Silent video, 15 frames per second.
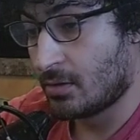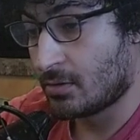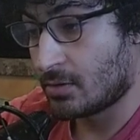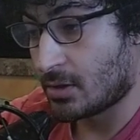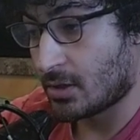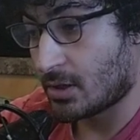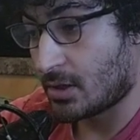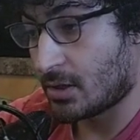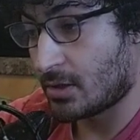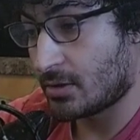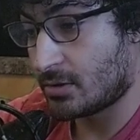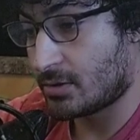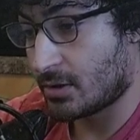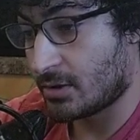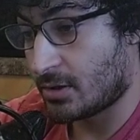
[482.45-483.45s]
Draw card,
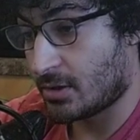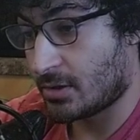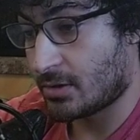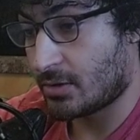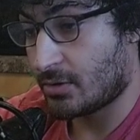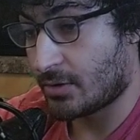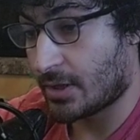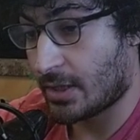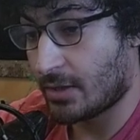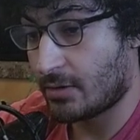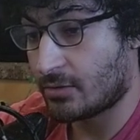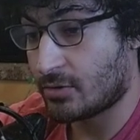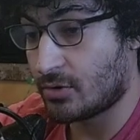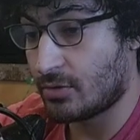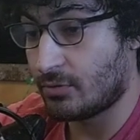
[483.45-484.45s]
draw down. Okay,
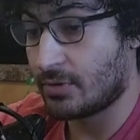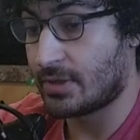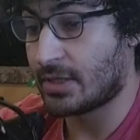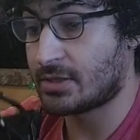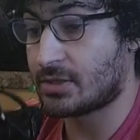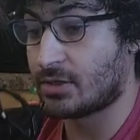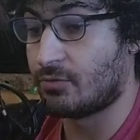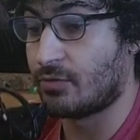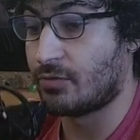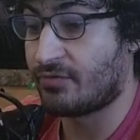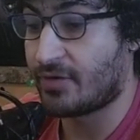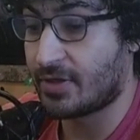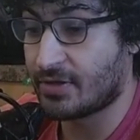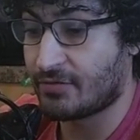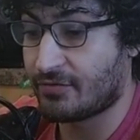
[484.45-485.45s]
next turn we're
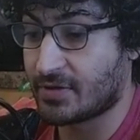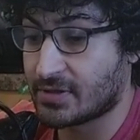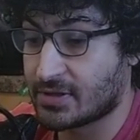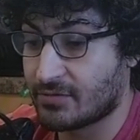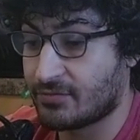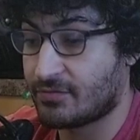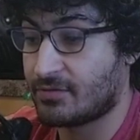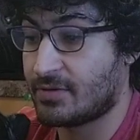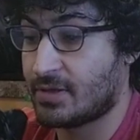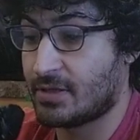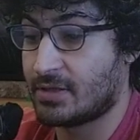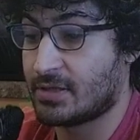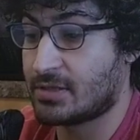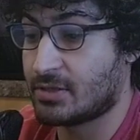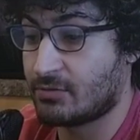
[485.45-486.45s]
very defensive.
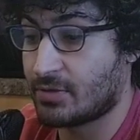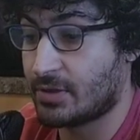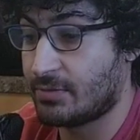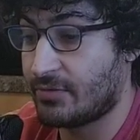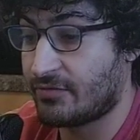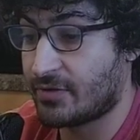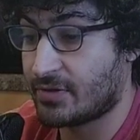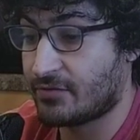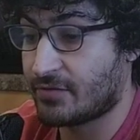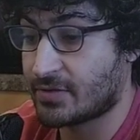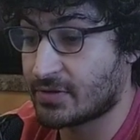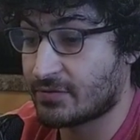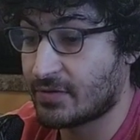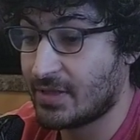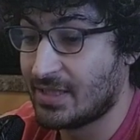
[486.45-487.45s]
This turn we're going to be very
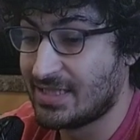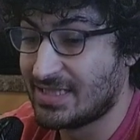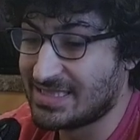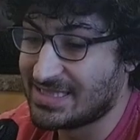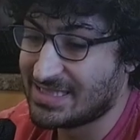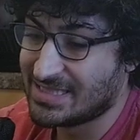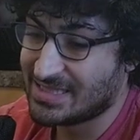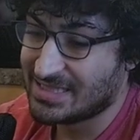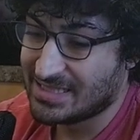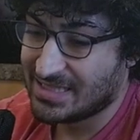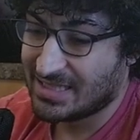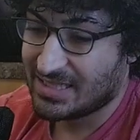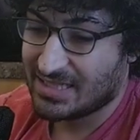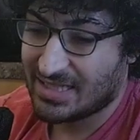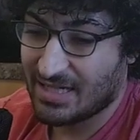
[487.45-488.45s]
defensive.
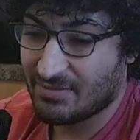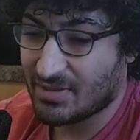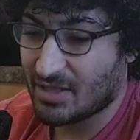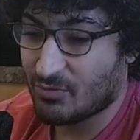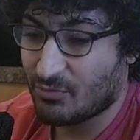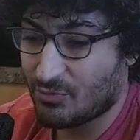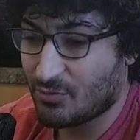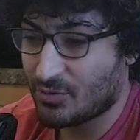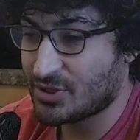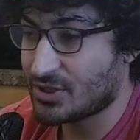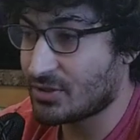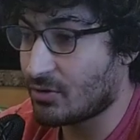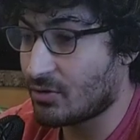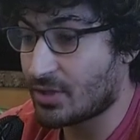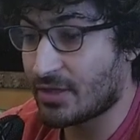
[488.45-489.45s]
Damn it, I wish...
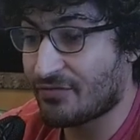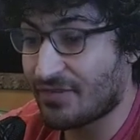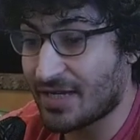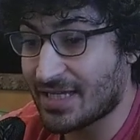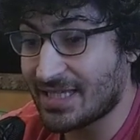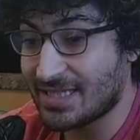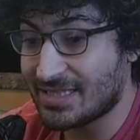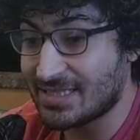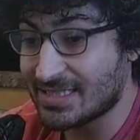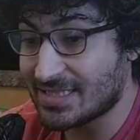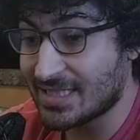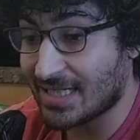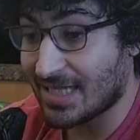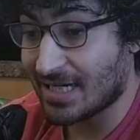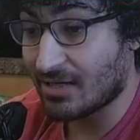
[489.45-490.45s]
Okay, if I get this
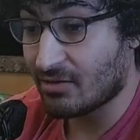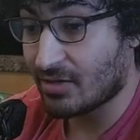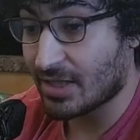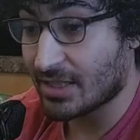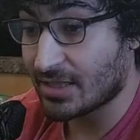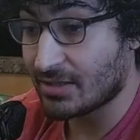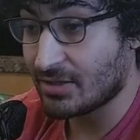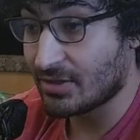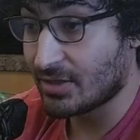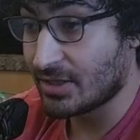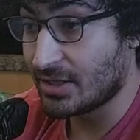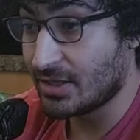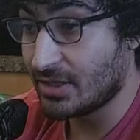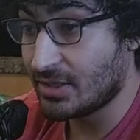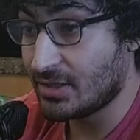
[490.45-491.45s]
guy out, I could
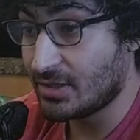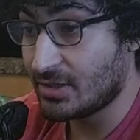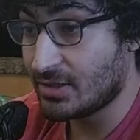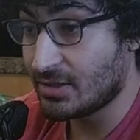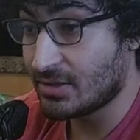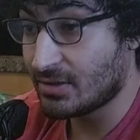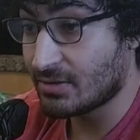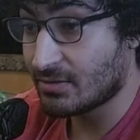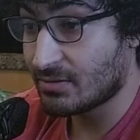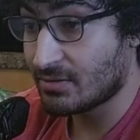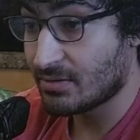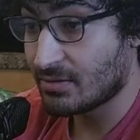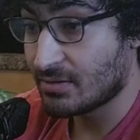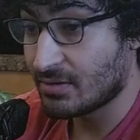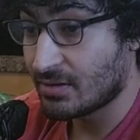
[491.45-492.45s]
literally
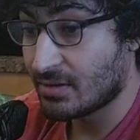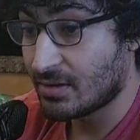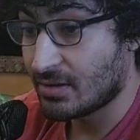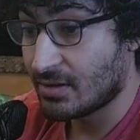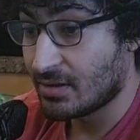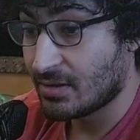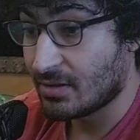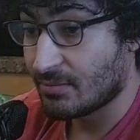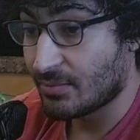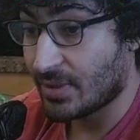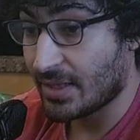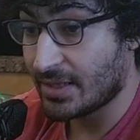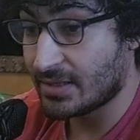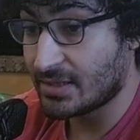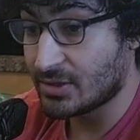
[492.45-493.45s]

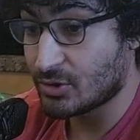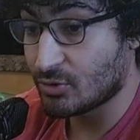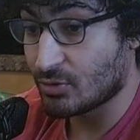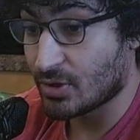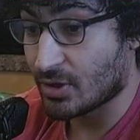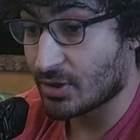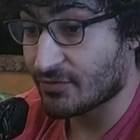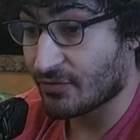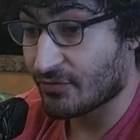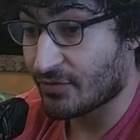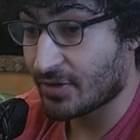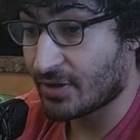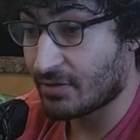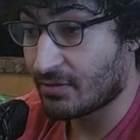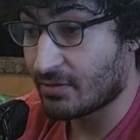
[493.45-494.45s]
play these 2 cards for free.